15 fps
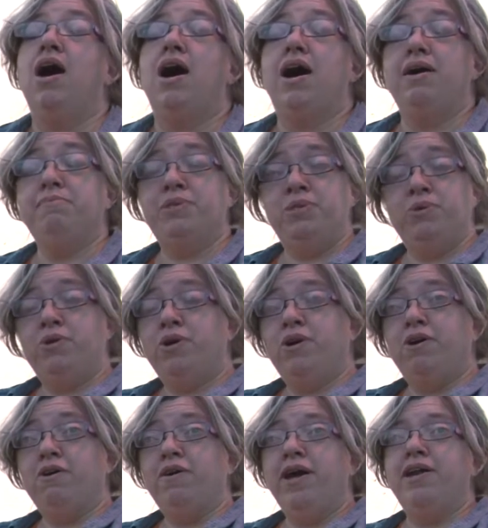I'm Sue
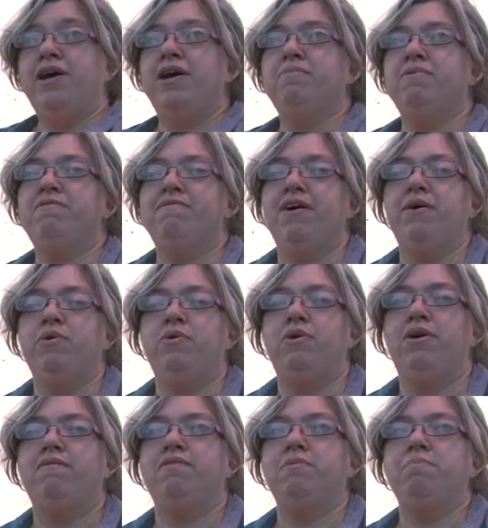Kerr, and I'm the founder
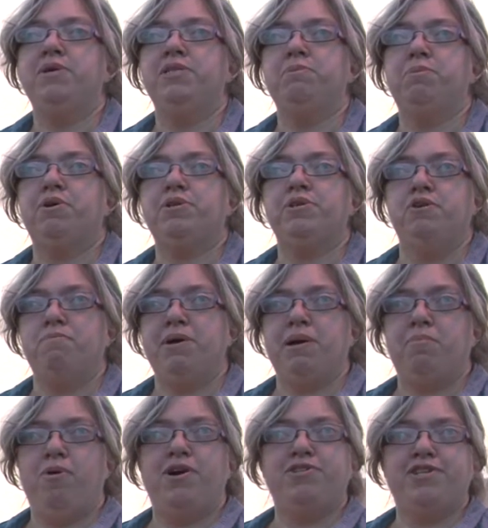of the Pittsburgh Tote Bag
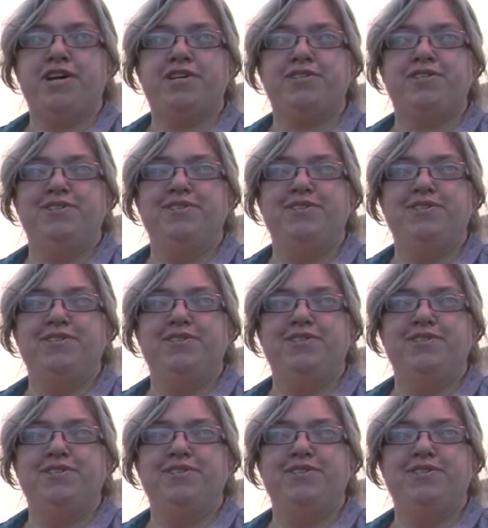Project.